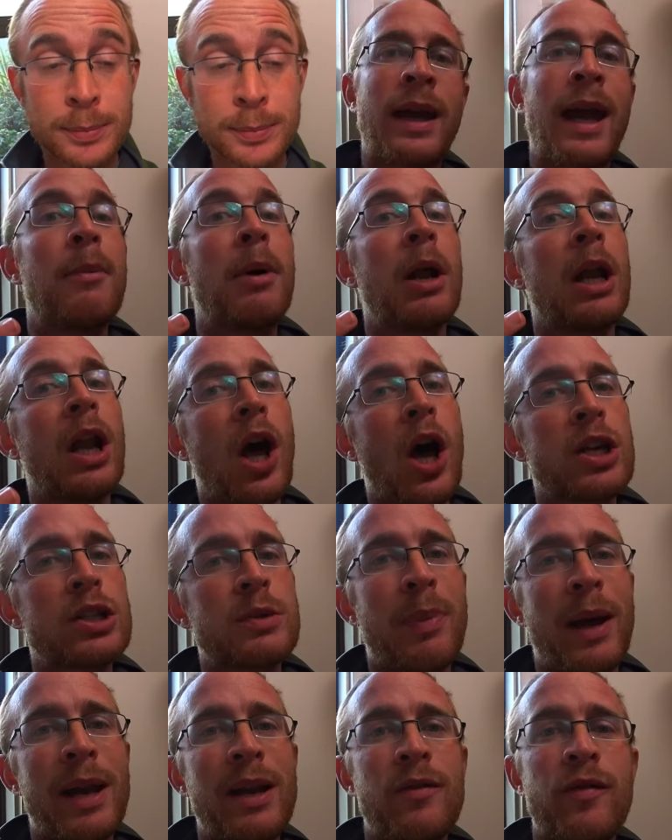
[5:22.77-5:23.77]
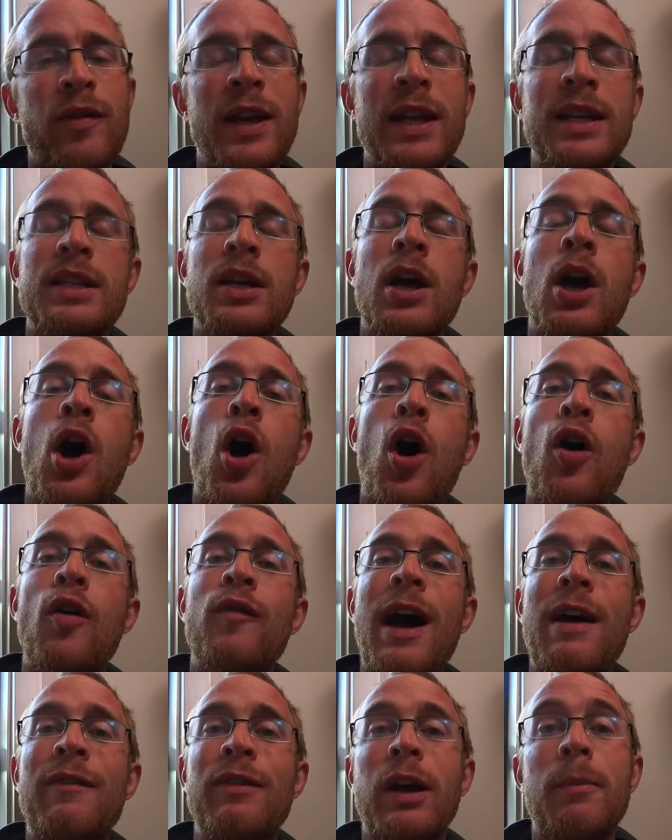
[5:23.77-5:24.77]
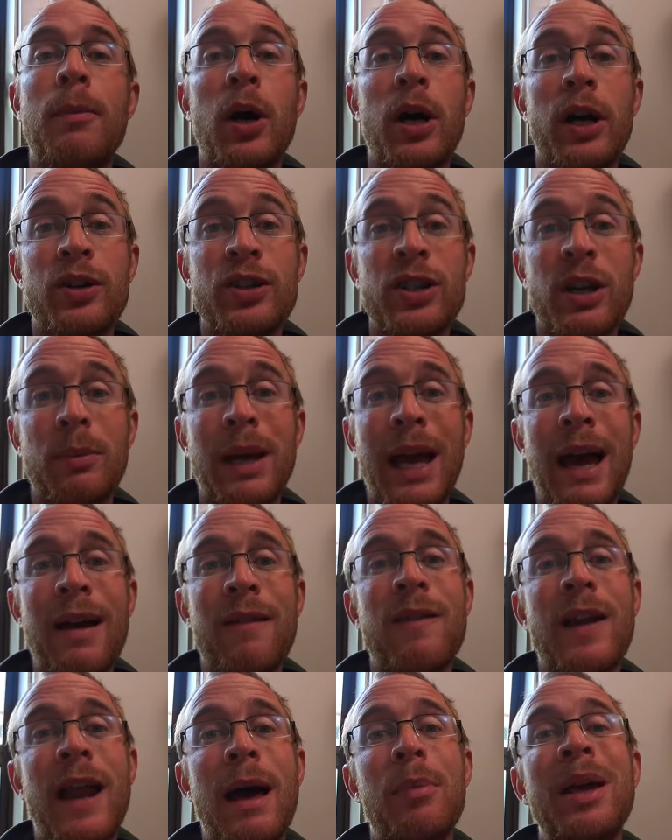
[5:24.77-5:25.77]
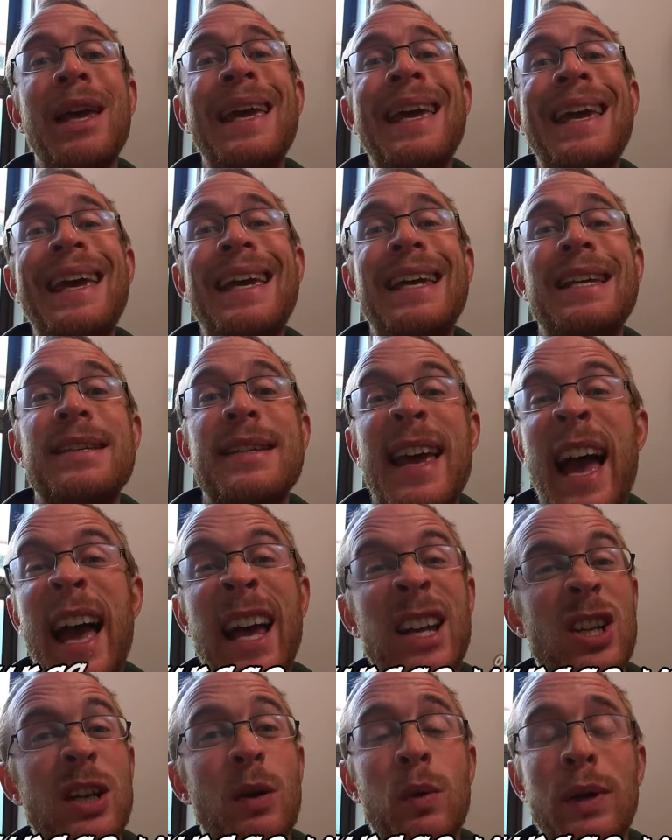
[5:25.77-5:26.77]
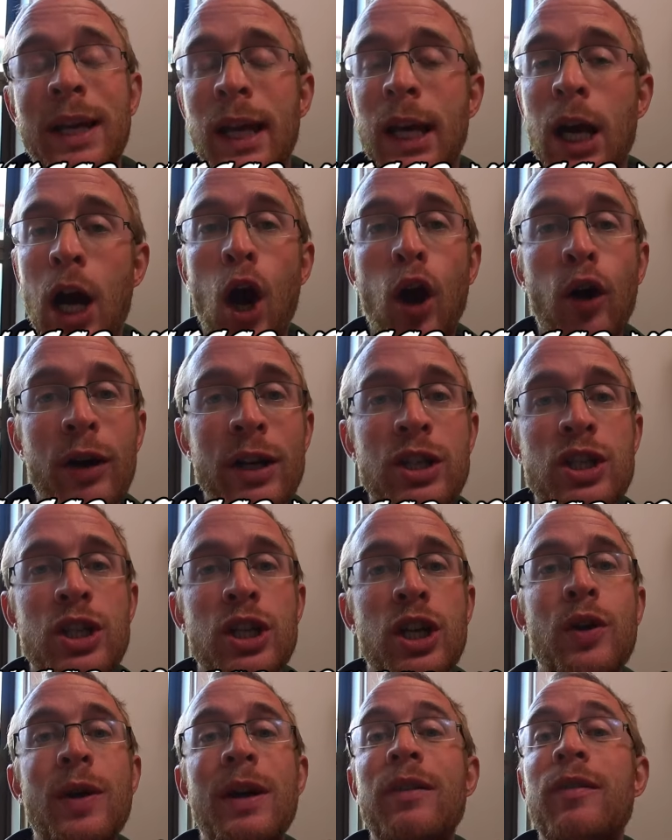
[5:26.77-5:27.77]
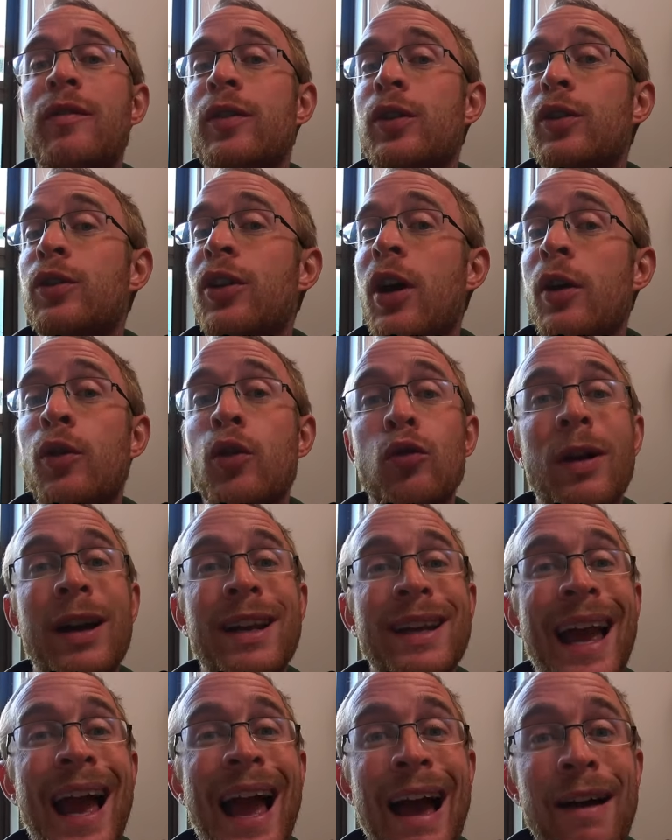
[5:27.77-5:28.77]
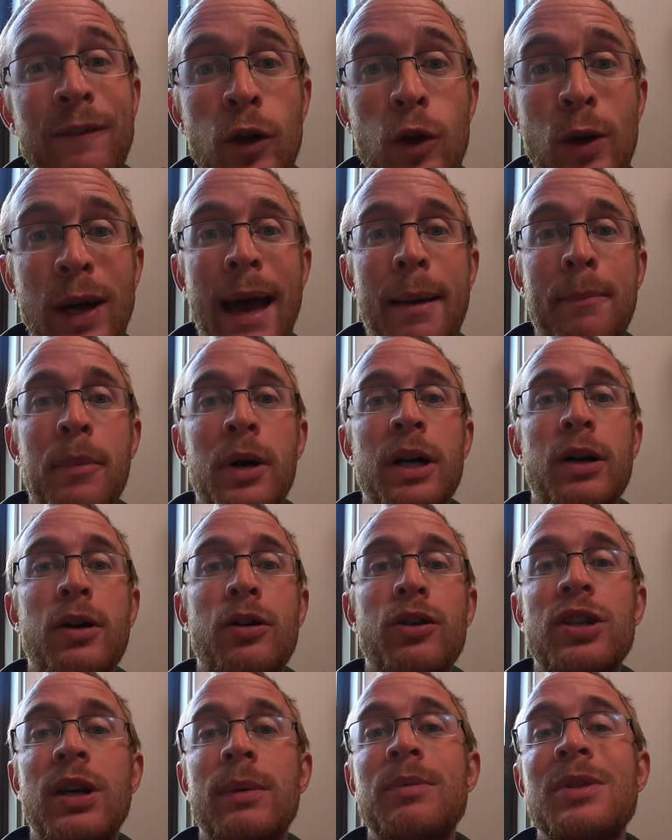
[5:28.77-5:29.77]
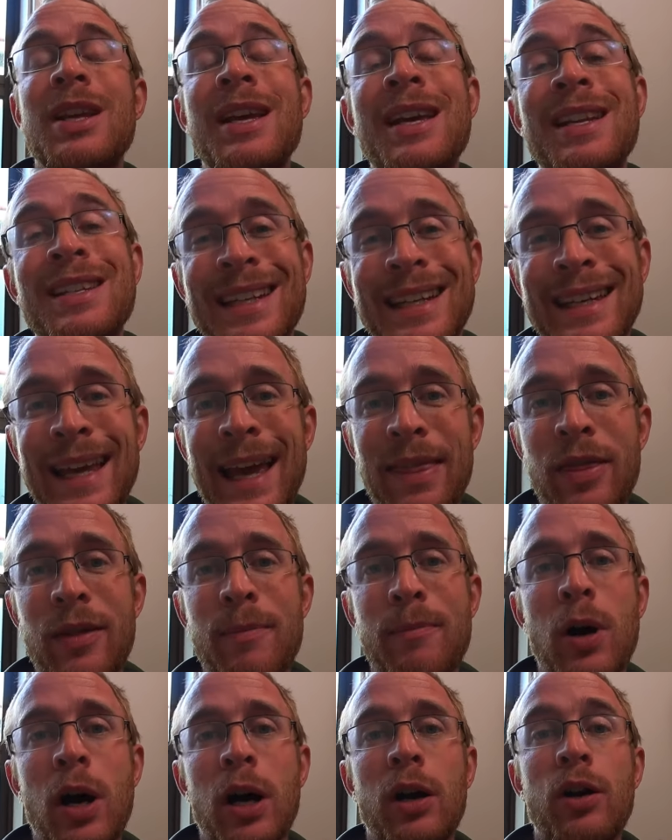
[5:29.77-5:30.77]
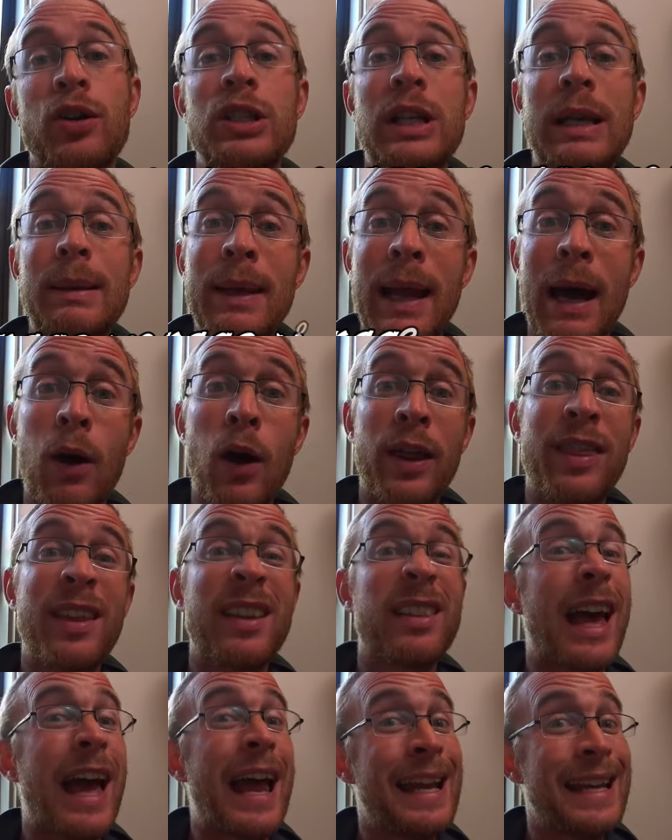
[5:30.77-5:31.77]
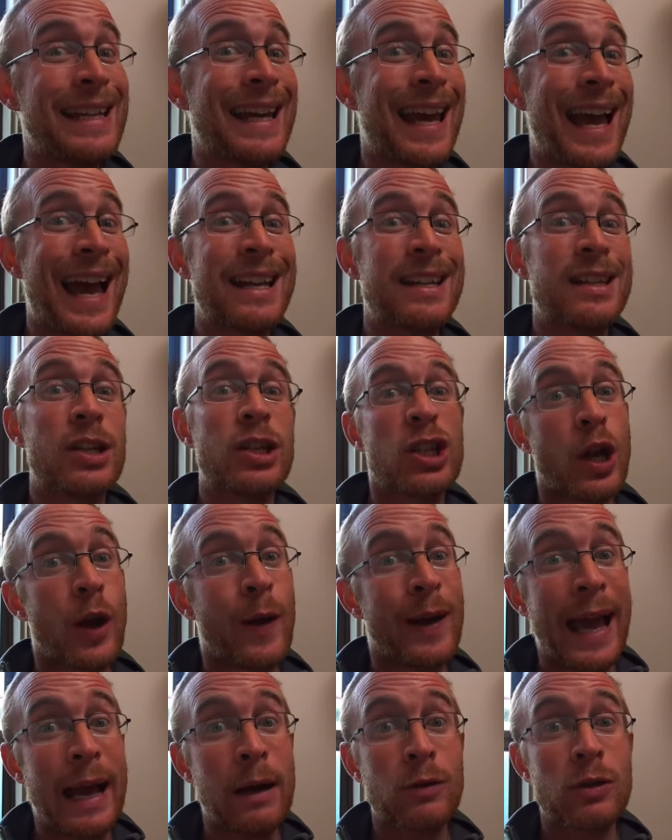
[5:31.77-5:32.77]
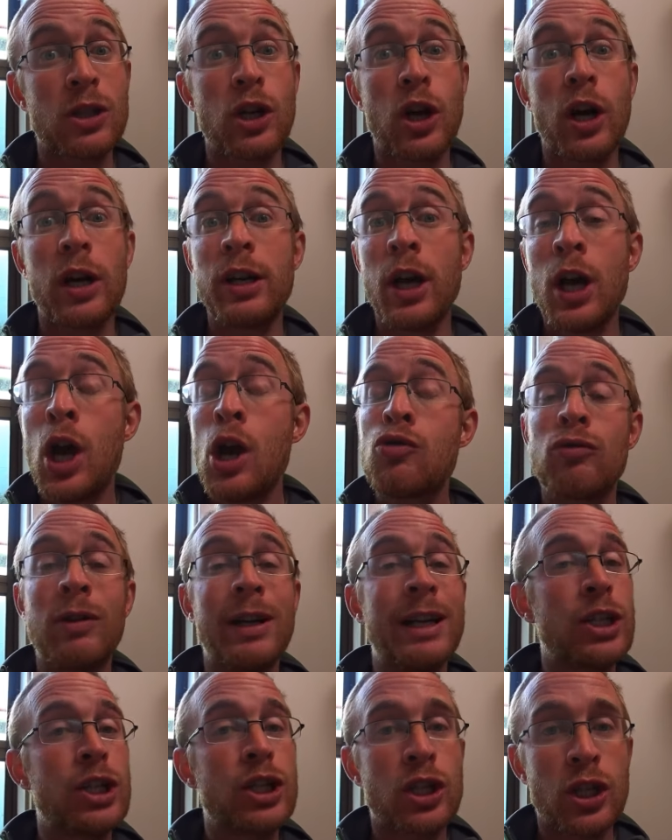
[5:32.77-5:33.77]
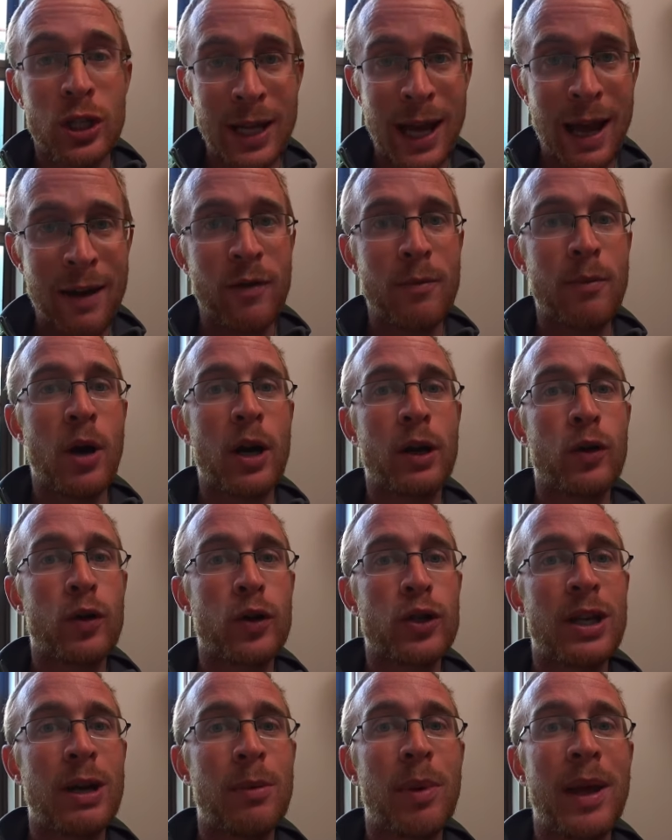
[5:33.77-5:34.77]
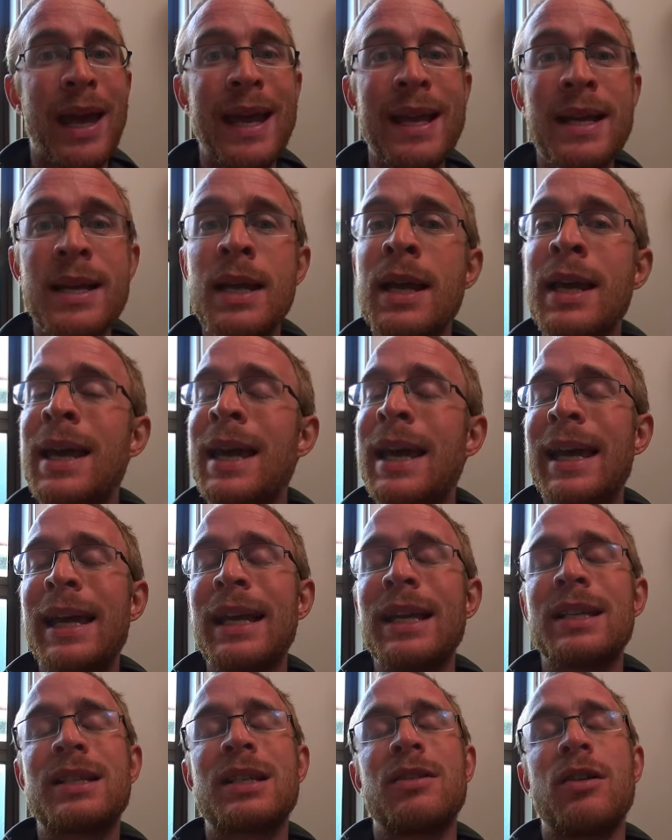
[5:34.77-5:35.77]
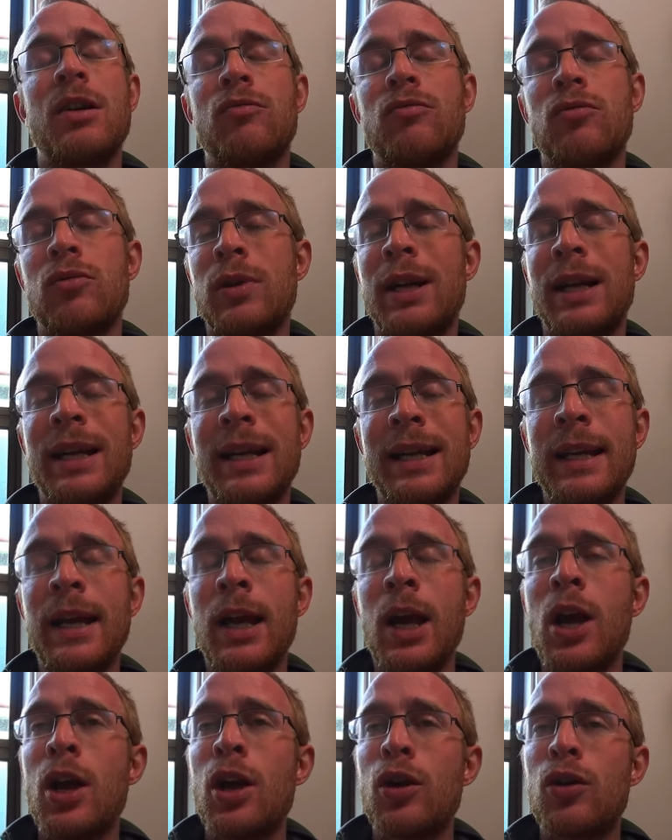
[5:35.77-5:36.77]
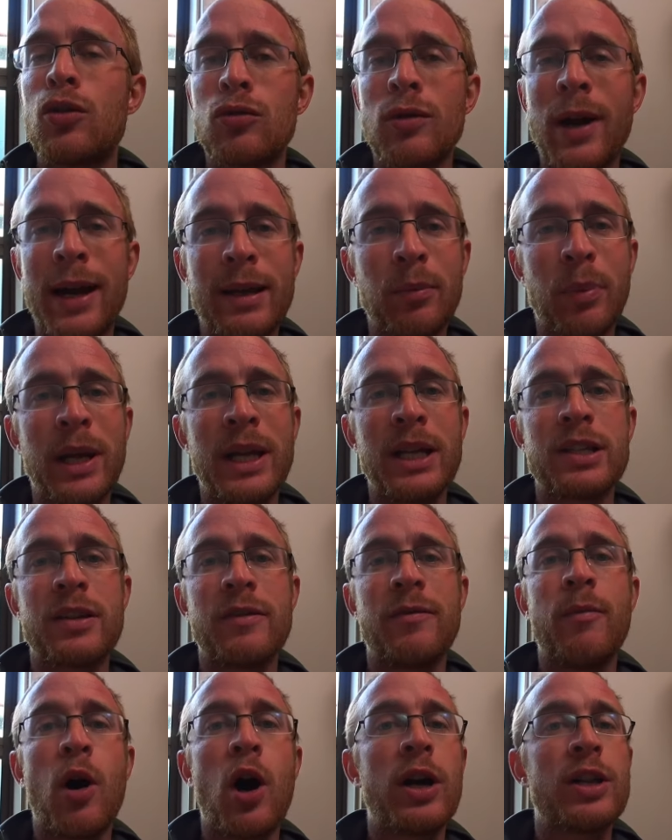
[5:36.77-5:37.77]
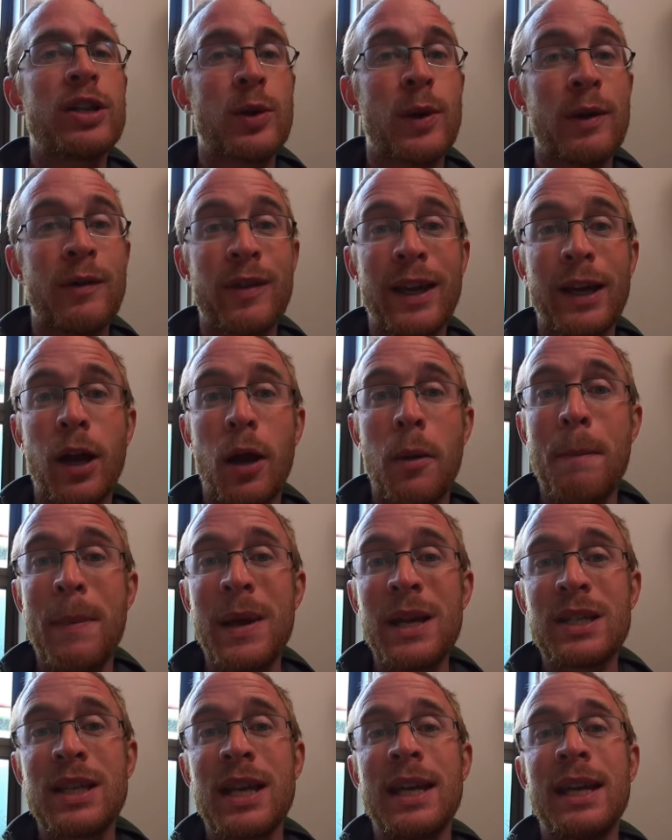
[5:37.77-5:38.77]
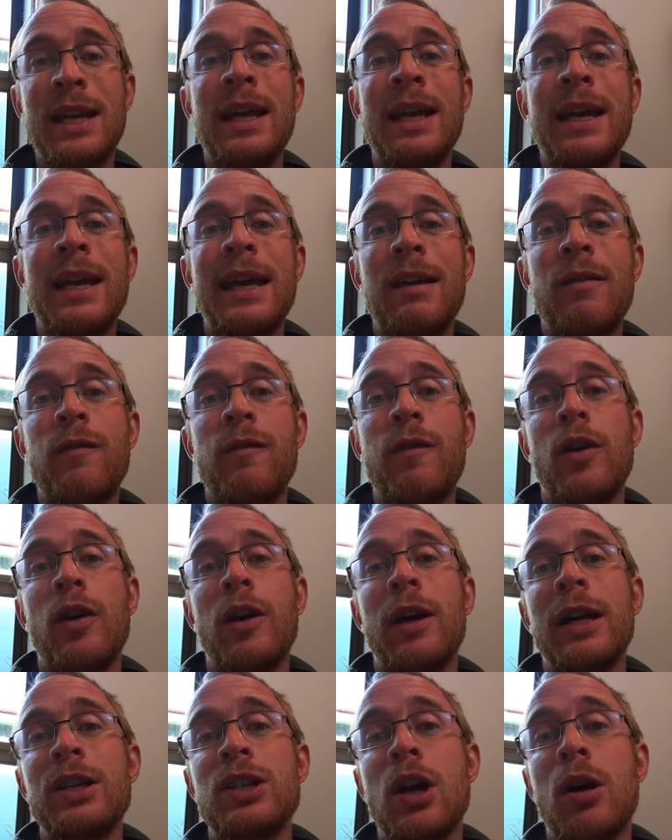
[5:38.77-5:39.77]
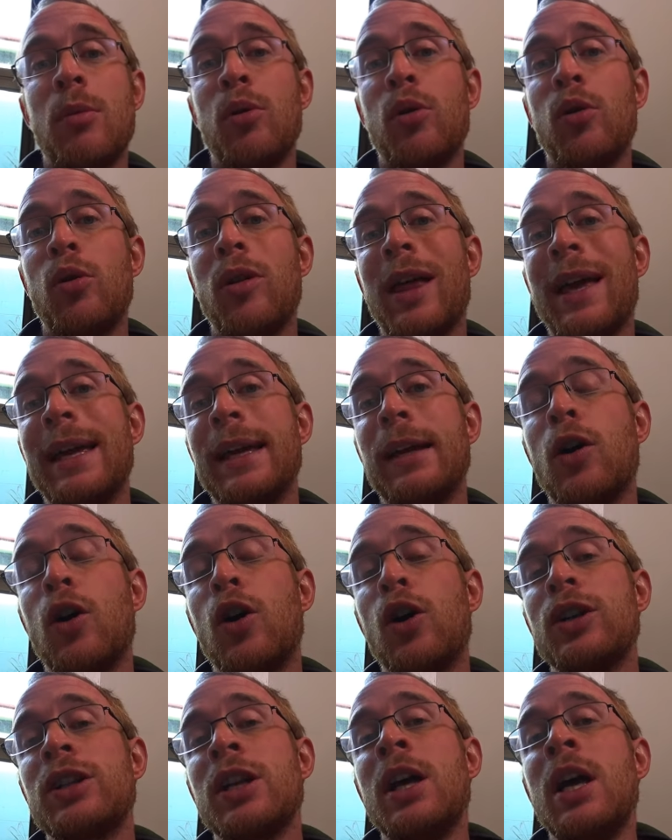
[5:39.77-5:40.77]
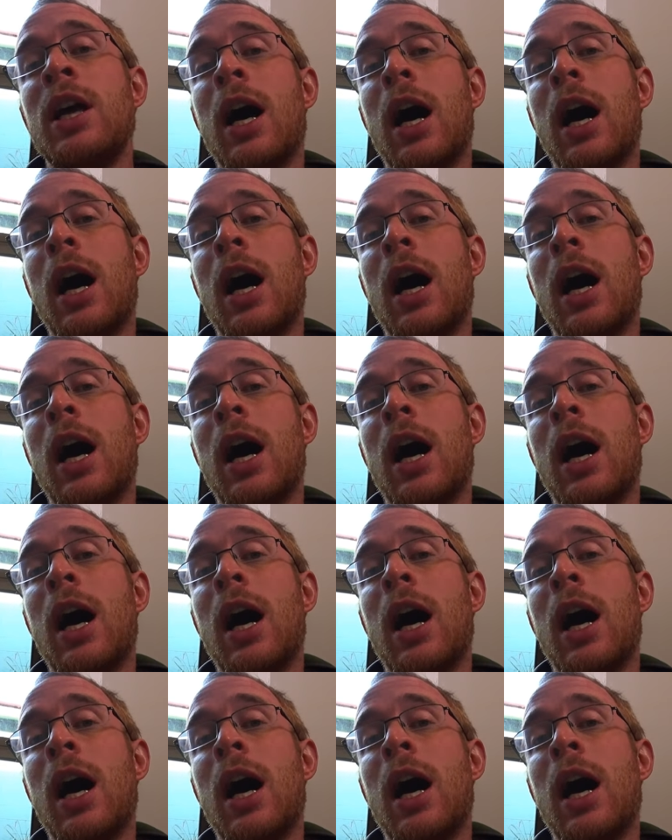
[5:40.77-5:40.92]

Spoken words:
Okay, my last benefit of having a Microchip Cat Flap is it actually will encourage you, if you don't already have your cat microchipped, to get the microchip. Now, I think that any cat that's going outside really should have a microchip in. It's a really great peace of mind. So if they go missing, if, for example, they got